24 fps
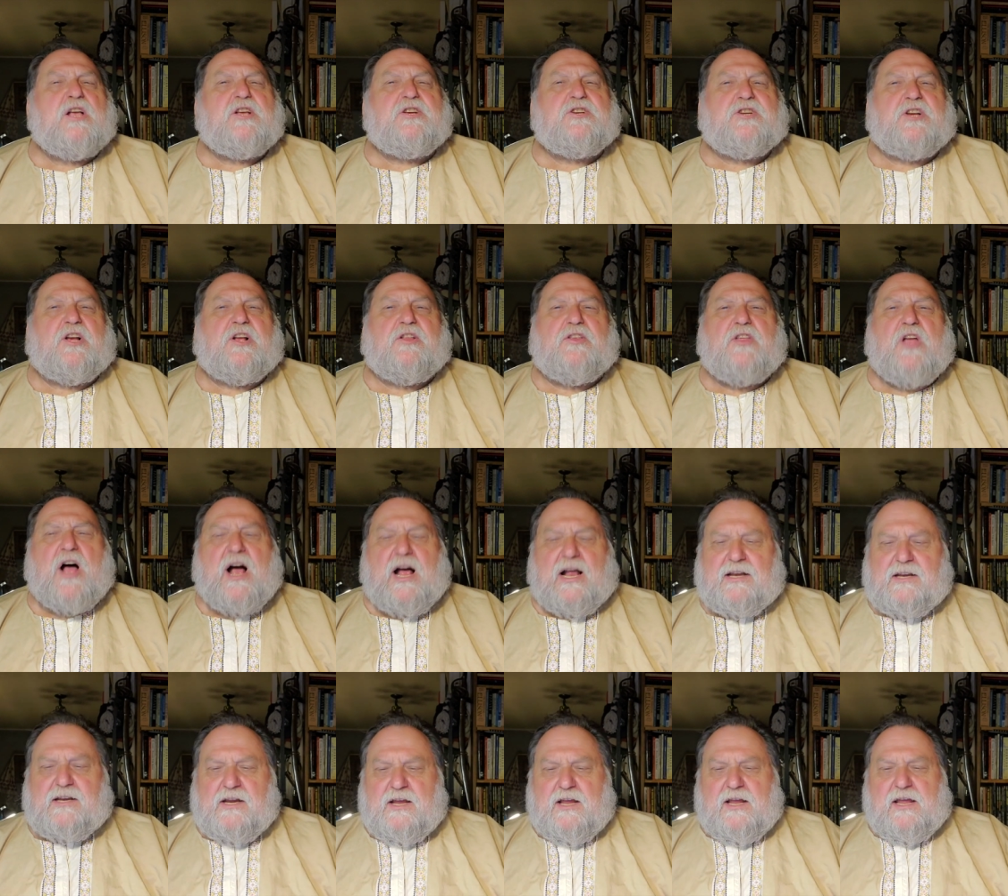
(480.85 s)
shall
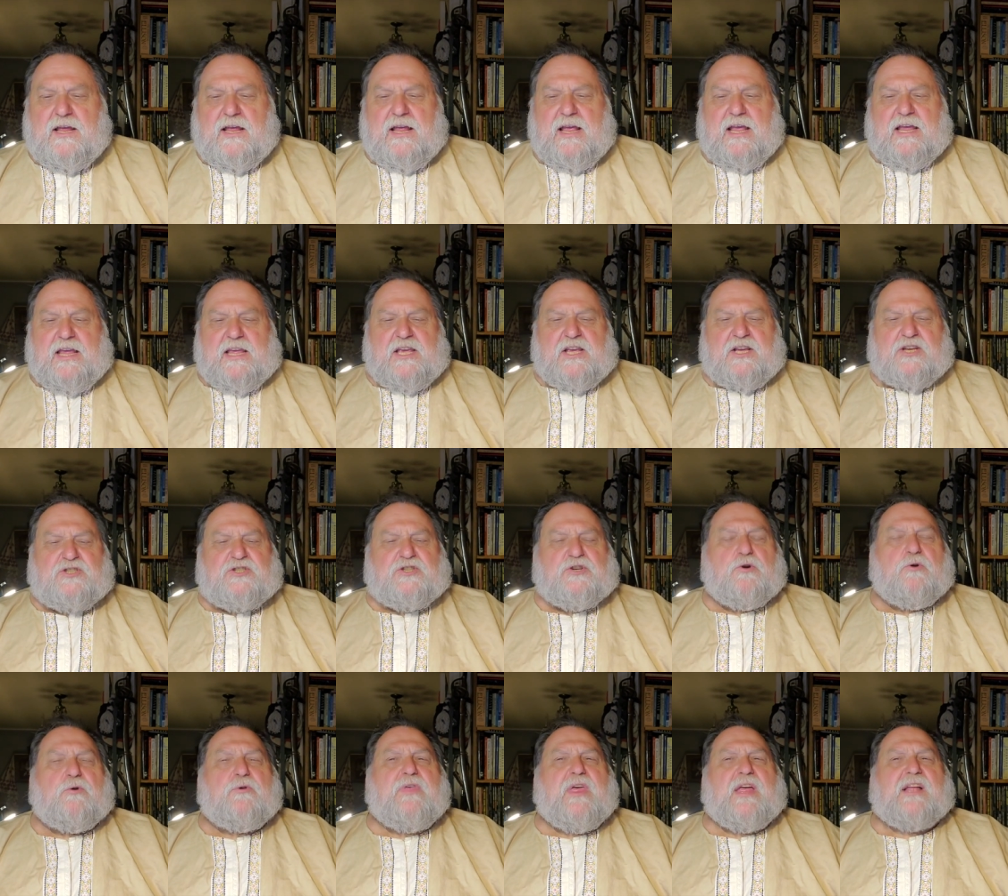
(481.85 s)
not
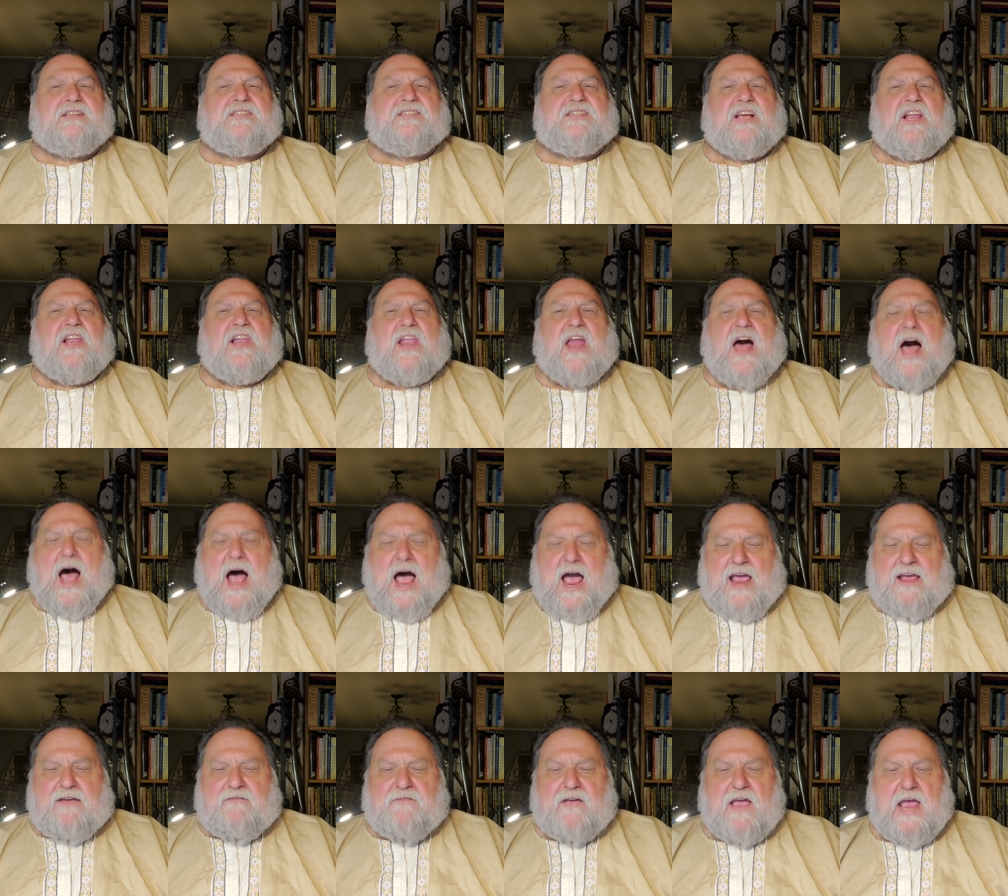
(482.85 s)
issue thence
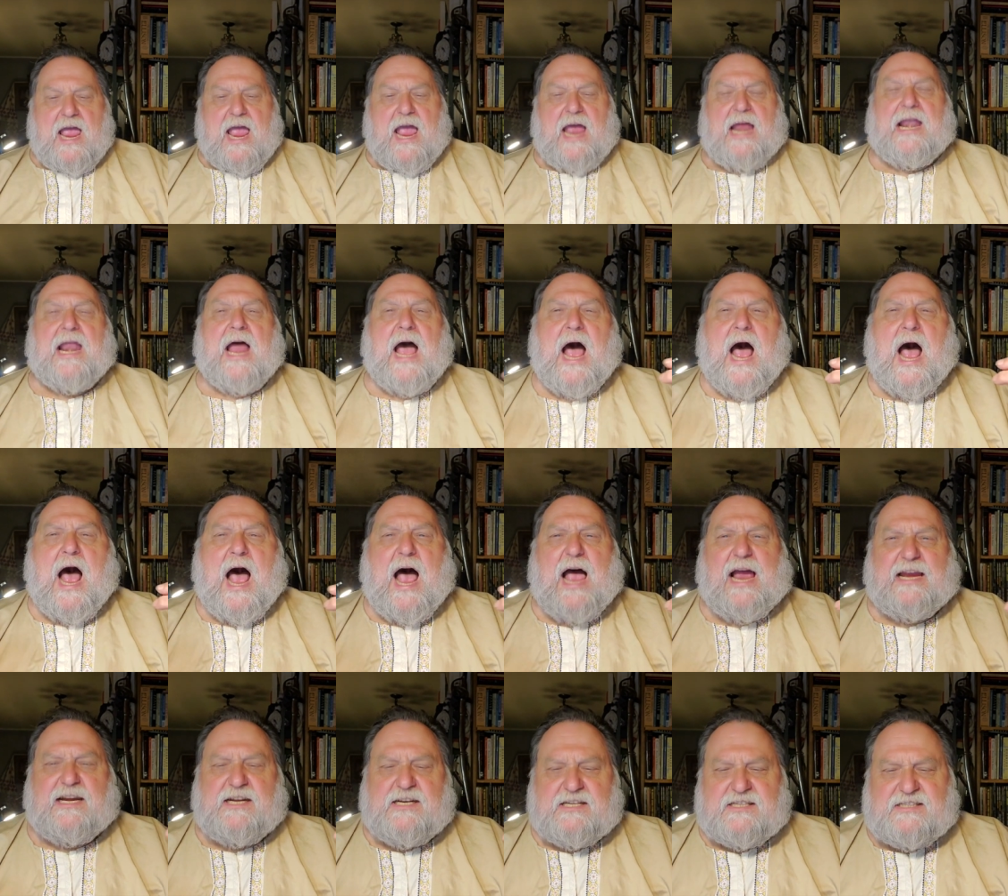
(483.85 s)
alive, and
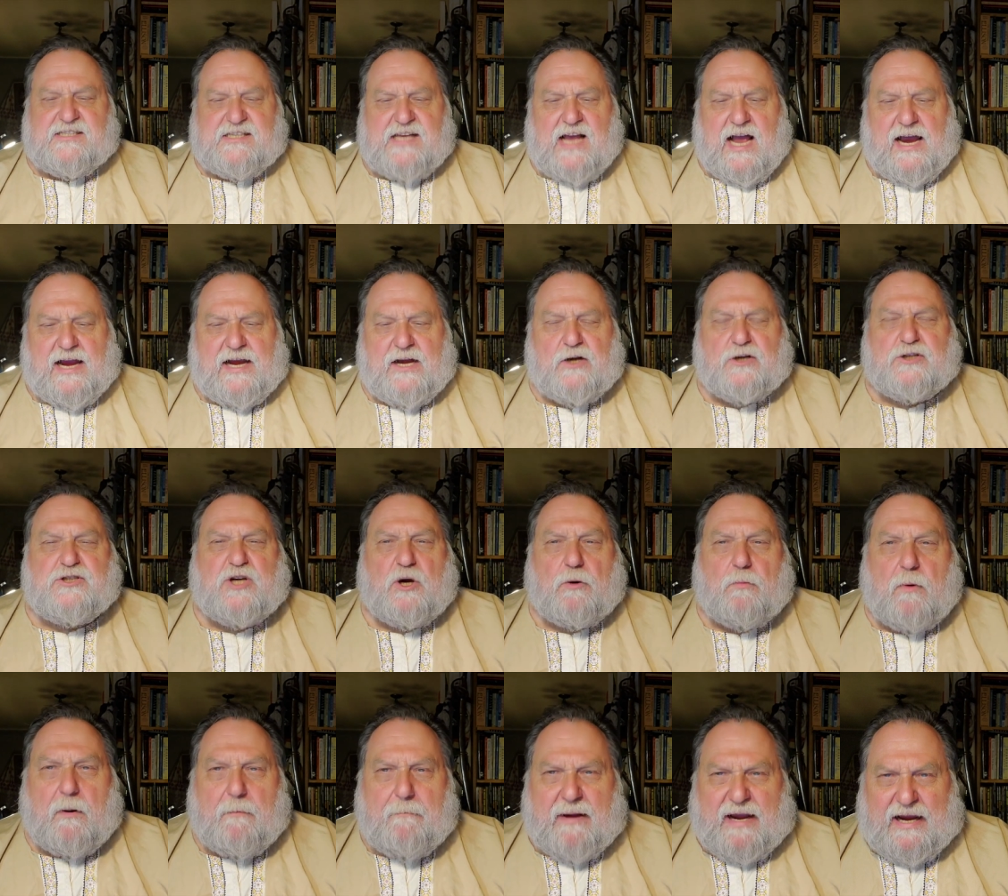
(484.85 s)
I desired to
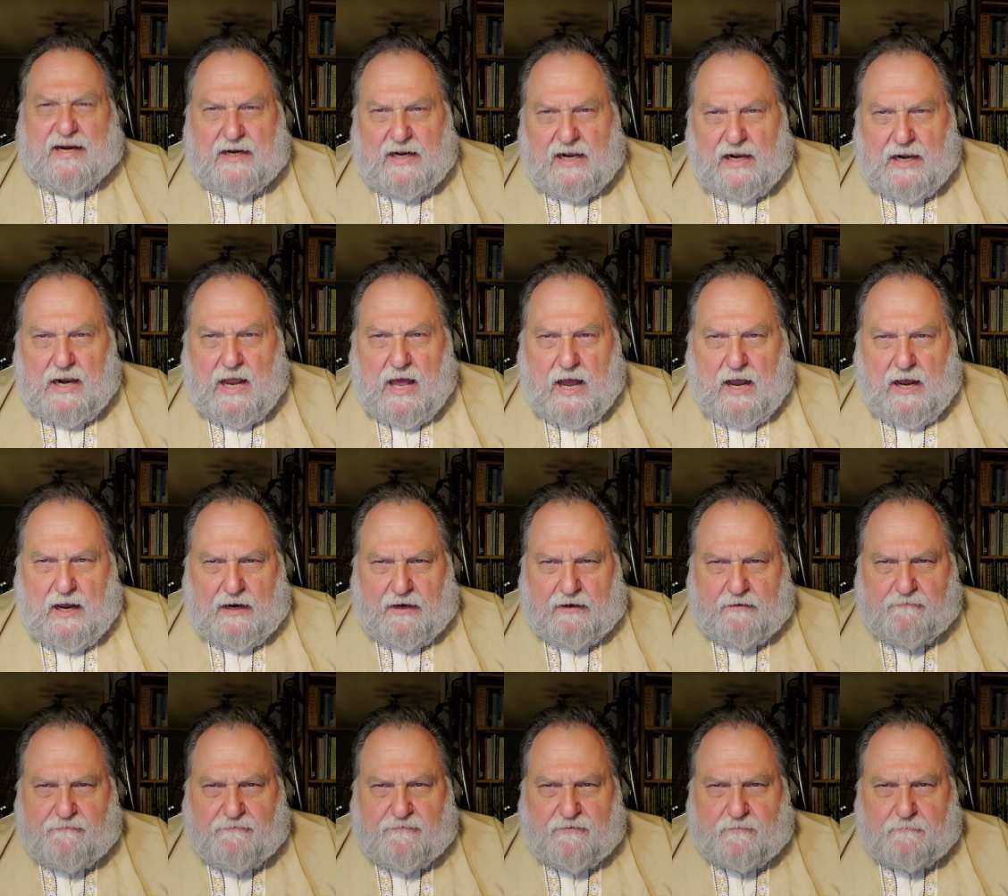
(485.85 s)
remain
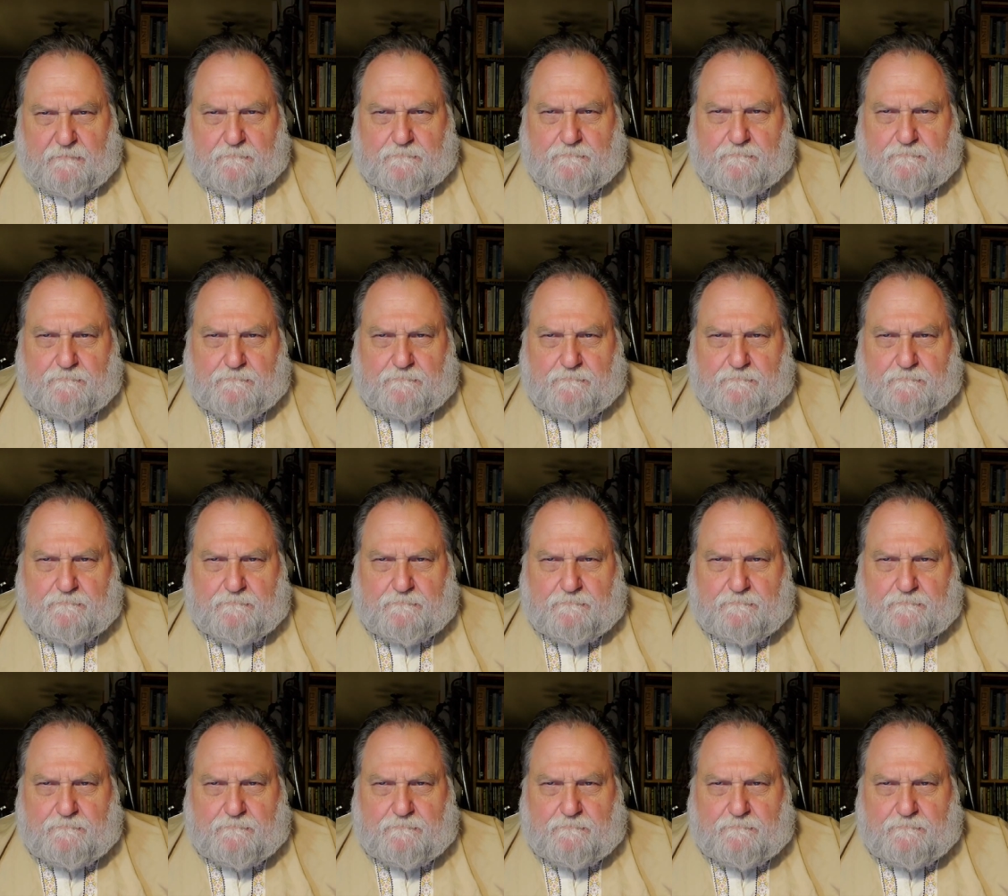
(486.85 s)
alive.